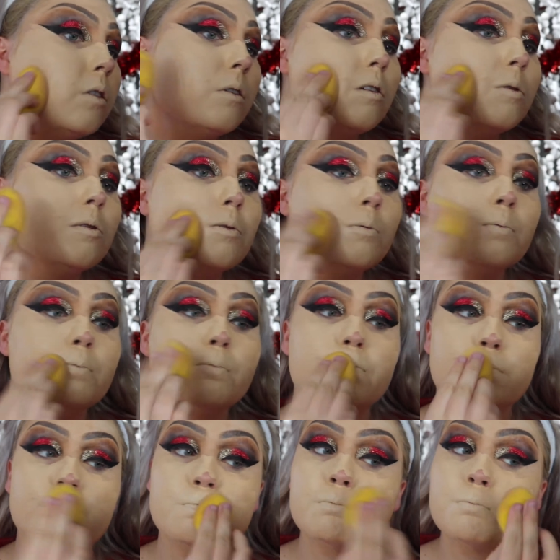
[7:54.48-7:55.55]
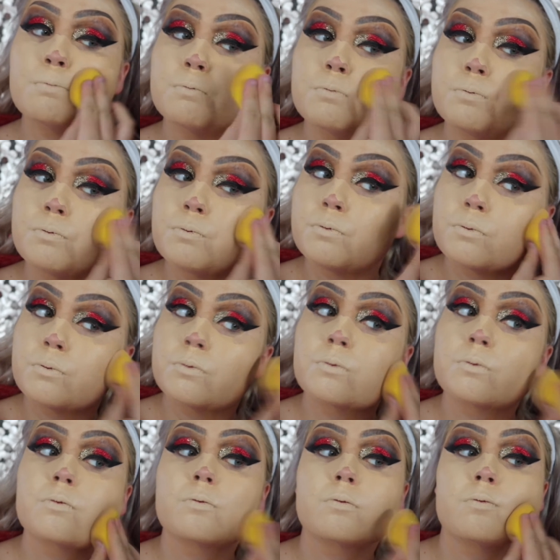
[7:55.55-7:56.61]
like a lot of bronzing and stuff, so
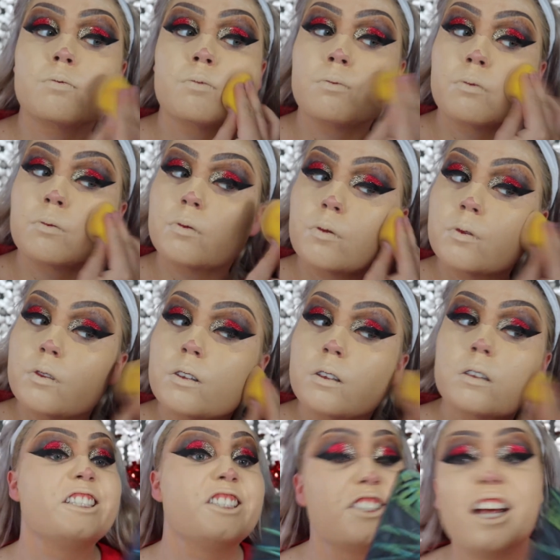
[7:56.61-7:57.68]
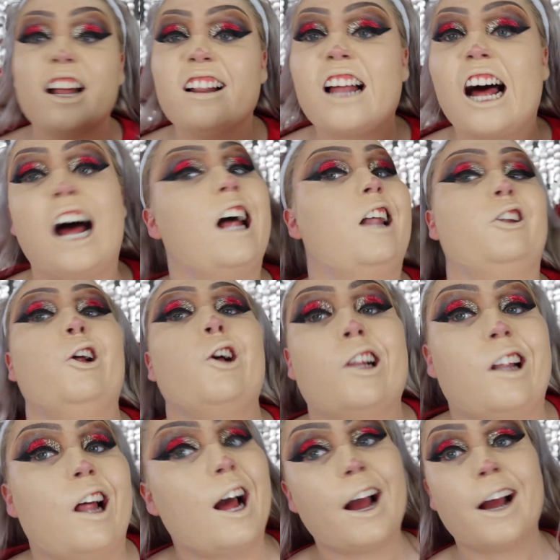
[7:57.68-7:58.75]
it doesn't really matter. Duh, I look
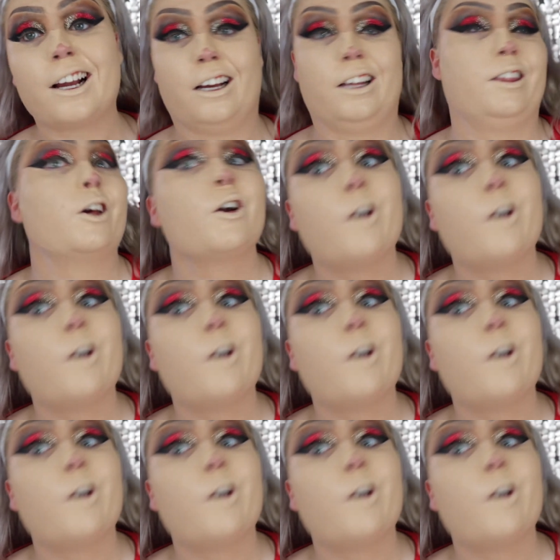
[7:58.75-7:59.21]
like the